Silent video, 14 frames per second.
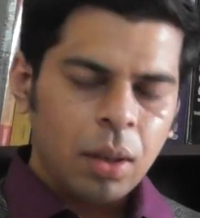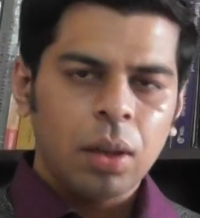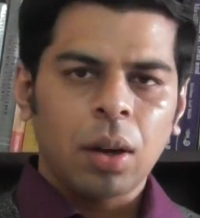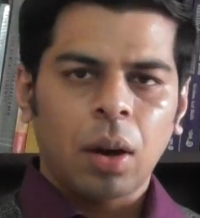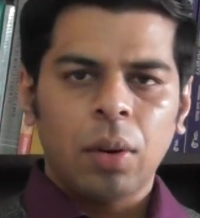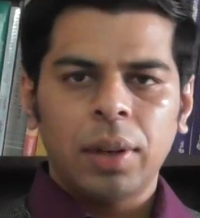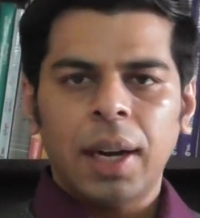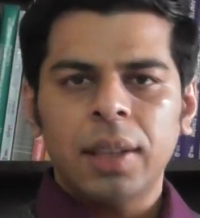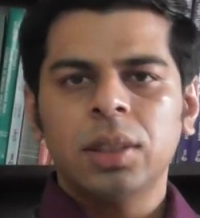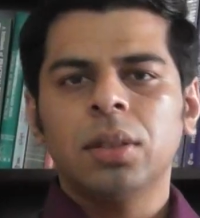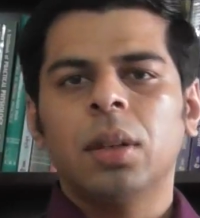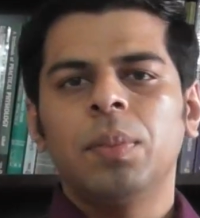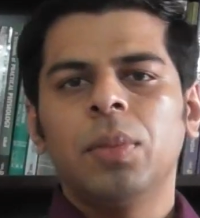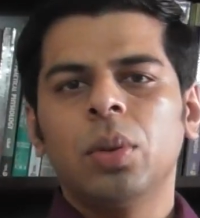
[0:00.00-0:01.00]
Now let's
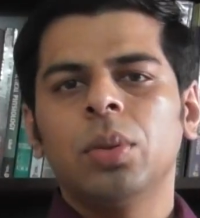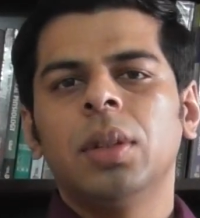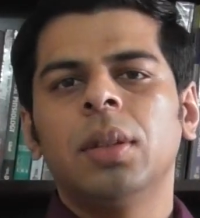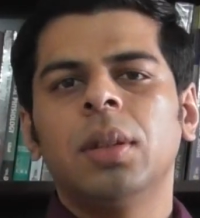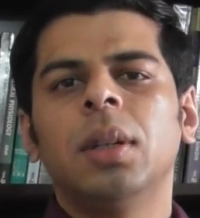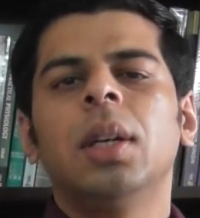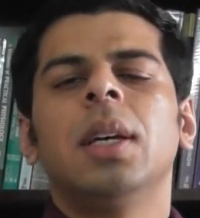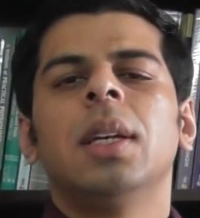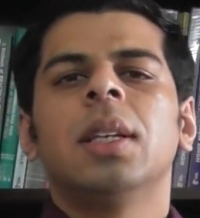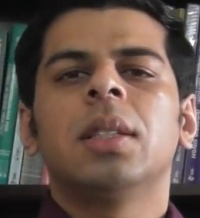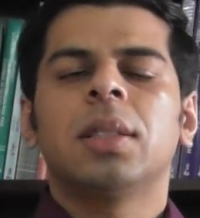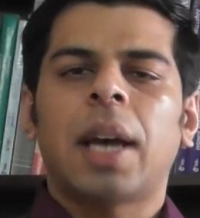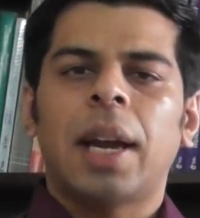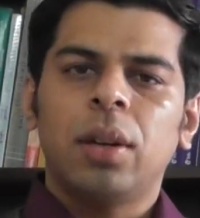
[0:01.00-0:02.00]
come to the
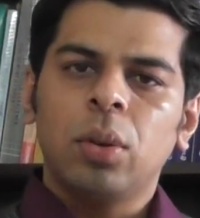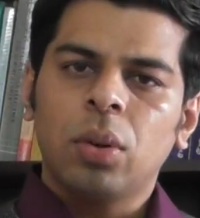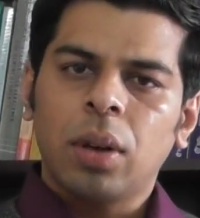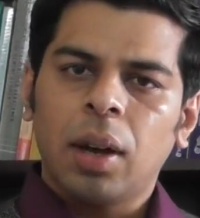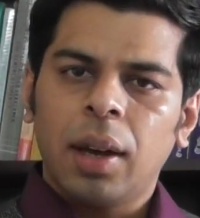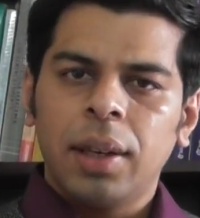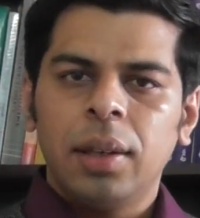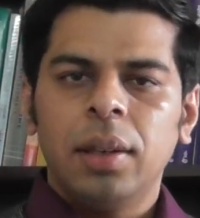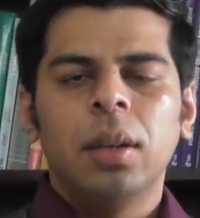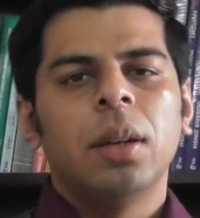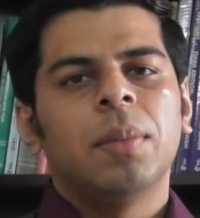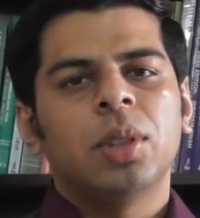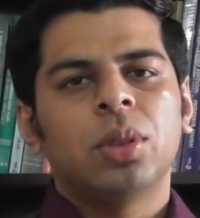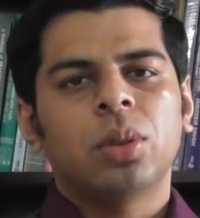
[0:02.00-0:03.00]
cytokine
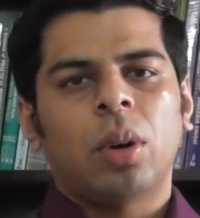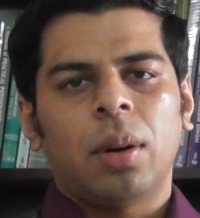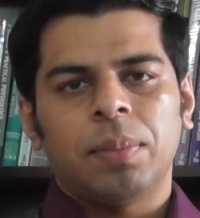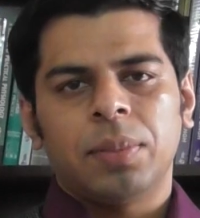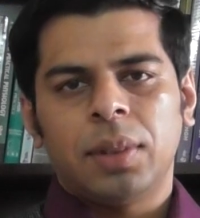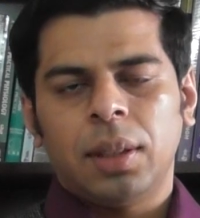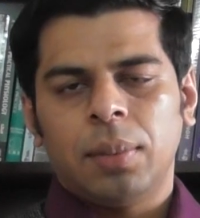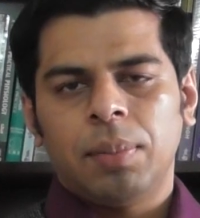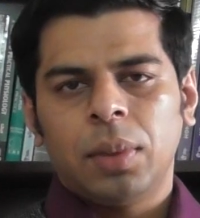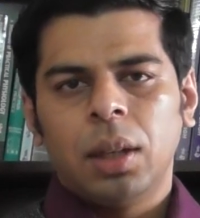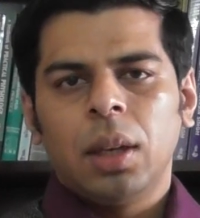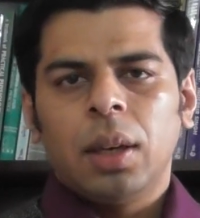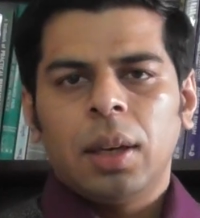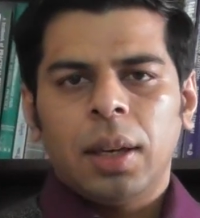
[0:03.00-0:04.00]
storm theme.
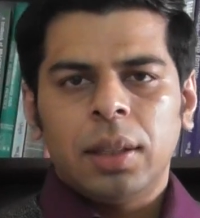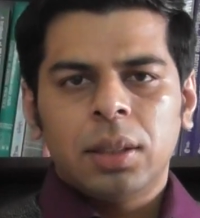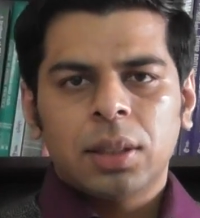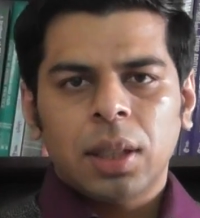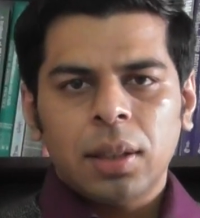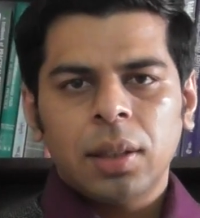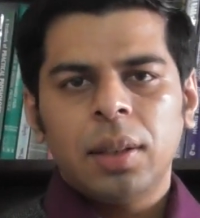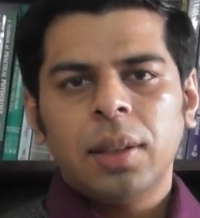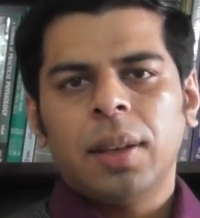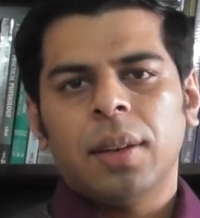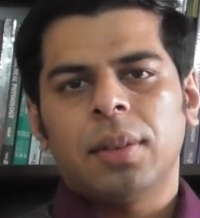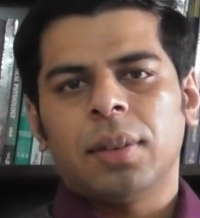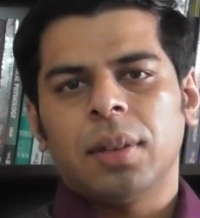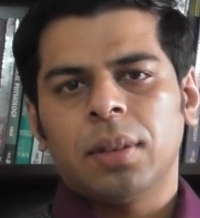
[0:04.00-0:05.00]
In certain
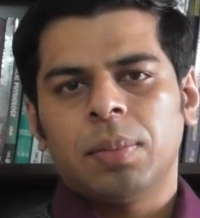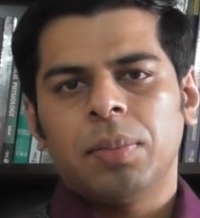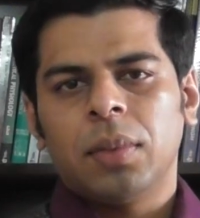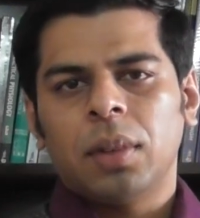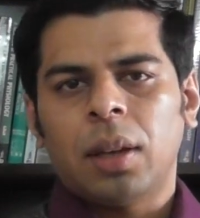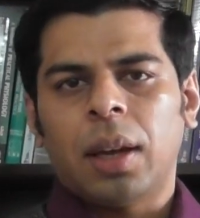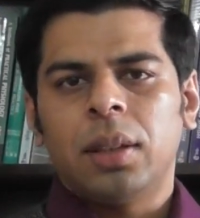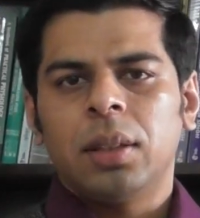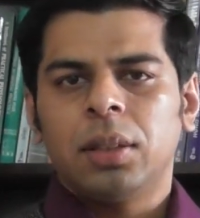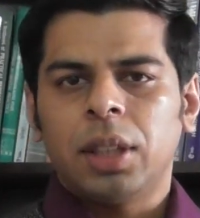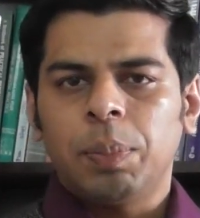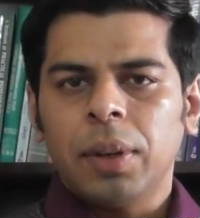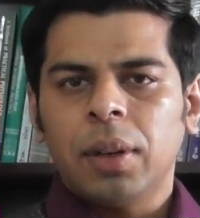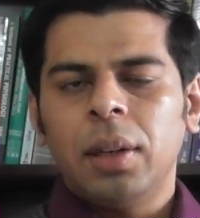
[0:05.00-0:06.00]
cases, and
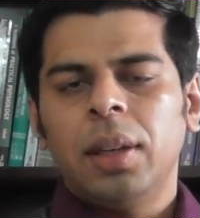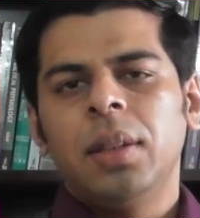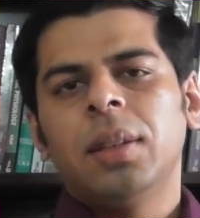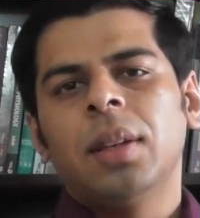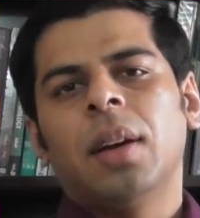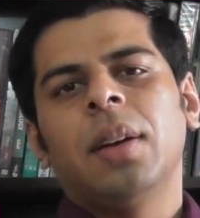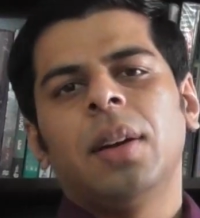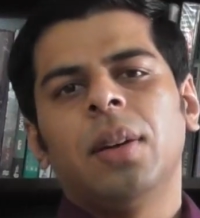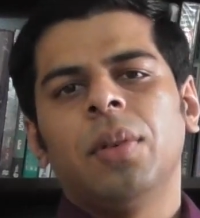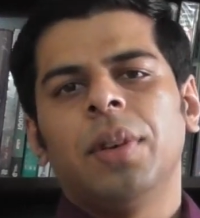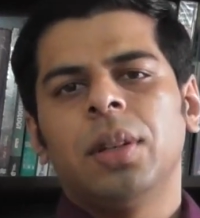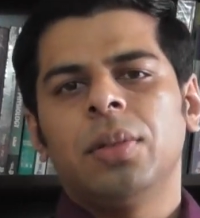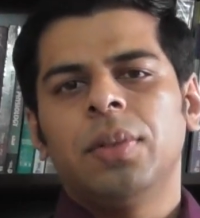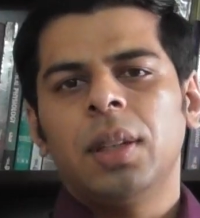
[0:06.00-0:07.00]
typically in young
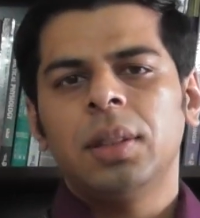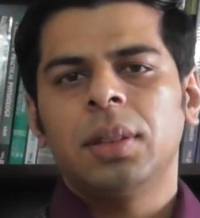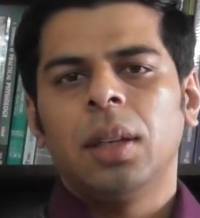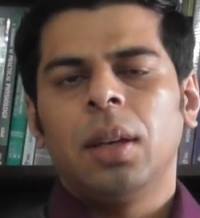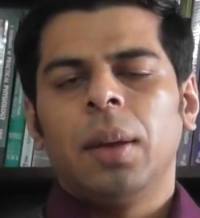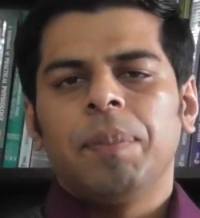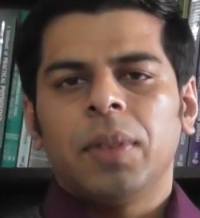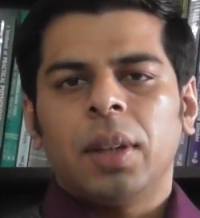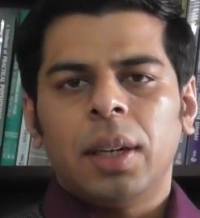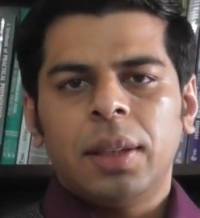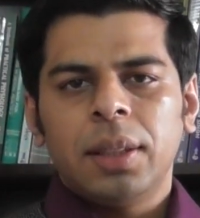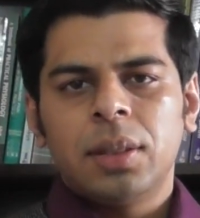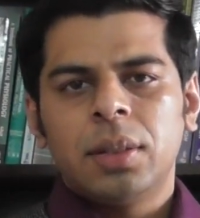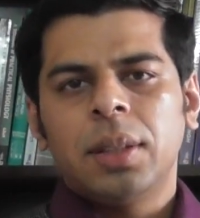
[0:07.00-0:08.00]
individuals,
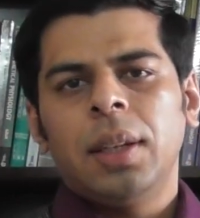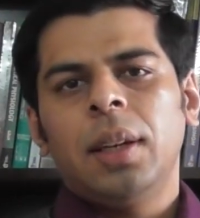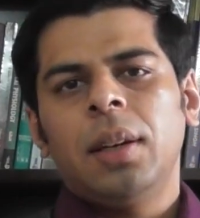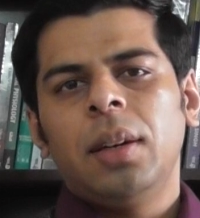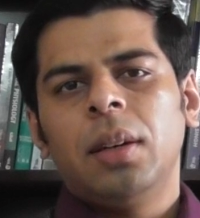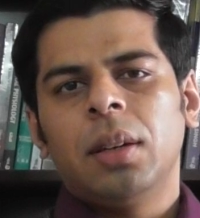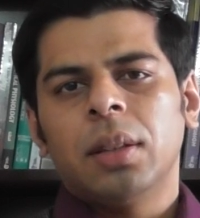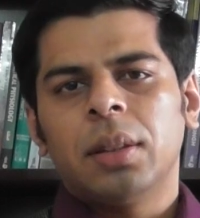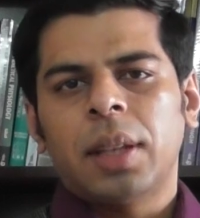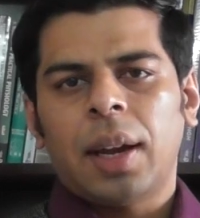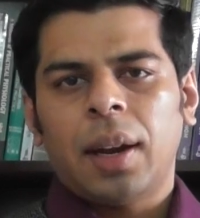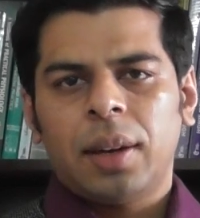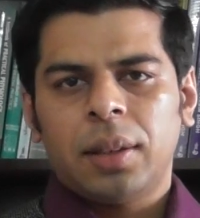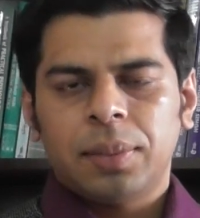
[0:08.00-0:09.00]
it is seen
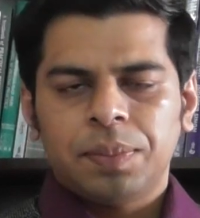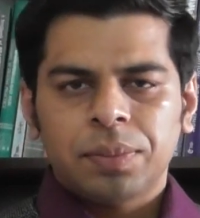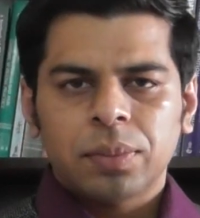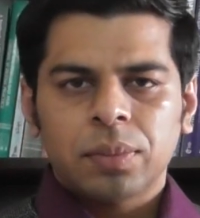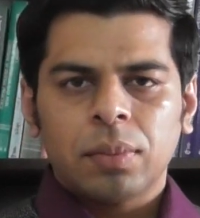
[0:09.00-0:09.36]
that